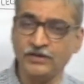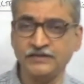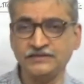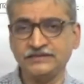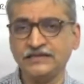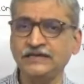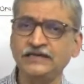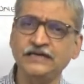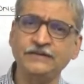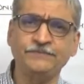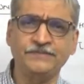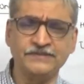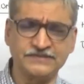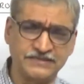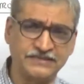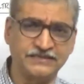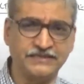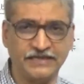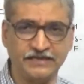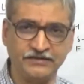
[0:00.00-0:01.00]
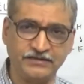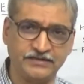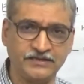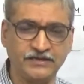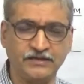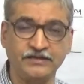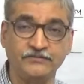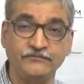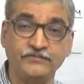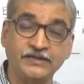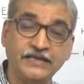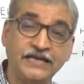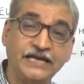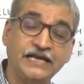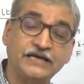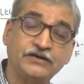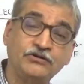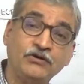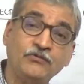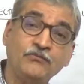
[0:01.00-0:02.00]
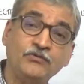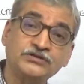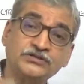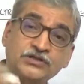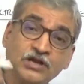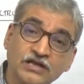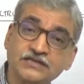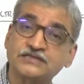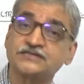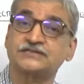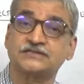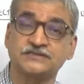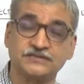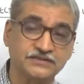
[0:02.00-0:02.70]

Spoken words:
it's 100% ionic. Now, the electron was lost.